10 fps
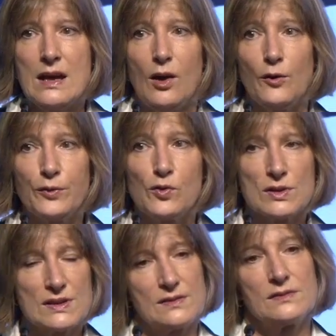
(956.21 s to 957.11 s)
Of
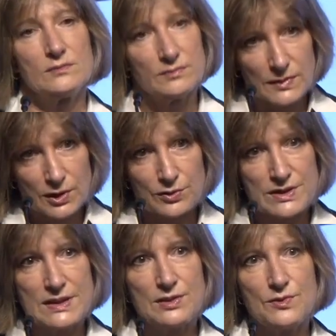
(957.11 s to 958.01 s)
course,
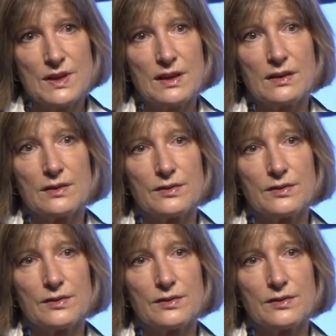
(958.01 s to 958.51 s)
continuing